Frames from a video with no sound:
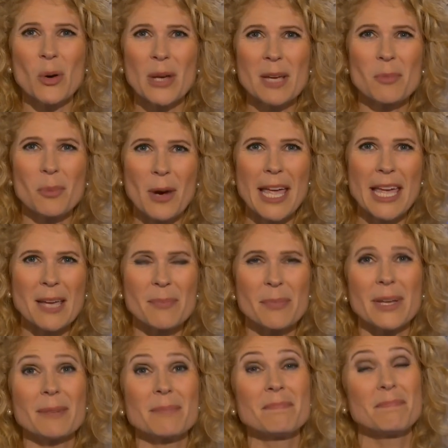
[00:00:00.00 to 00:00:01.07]
a quick break,
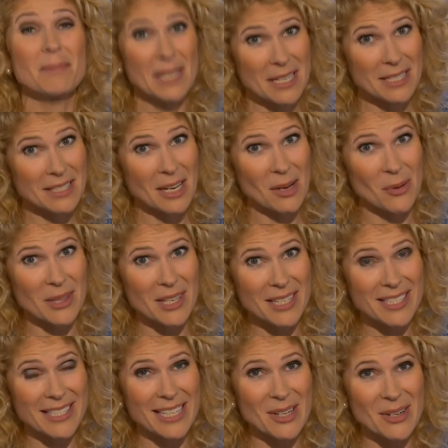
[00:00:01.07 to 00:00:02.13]
but please stay with
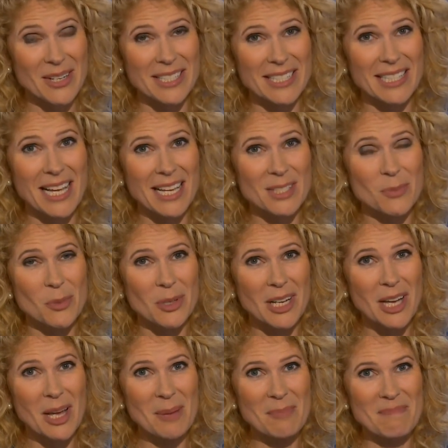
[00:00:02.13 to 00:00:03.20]
us. There is lots more
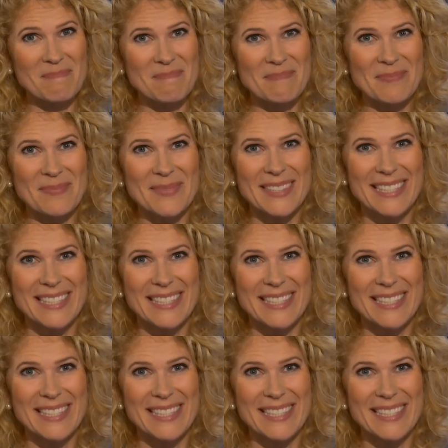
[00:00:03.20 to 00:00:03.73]
to come.